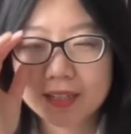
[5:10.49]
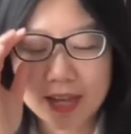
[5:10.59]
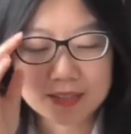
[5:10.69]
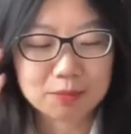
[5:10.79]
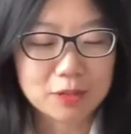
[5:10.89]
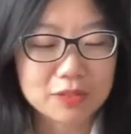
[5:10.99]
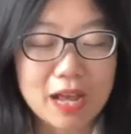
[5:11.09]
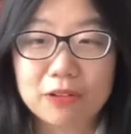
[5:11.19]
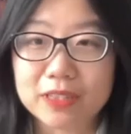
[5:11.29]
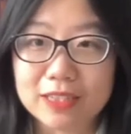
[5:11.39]
I suppose,
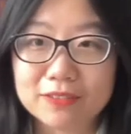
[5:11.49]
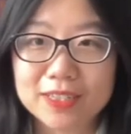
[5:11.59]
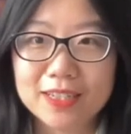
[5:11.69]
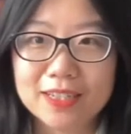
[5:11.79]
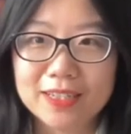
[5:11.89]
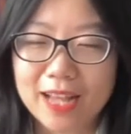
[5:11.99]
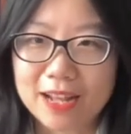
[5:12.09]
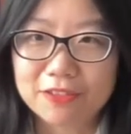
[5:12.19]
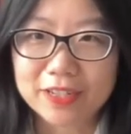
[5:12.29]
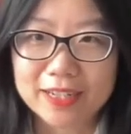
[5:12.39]
outlived
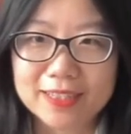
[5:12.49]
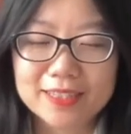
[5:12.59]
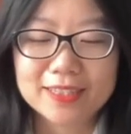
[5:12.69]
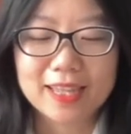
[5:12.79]
Henry.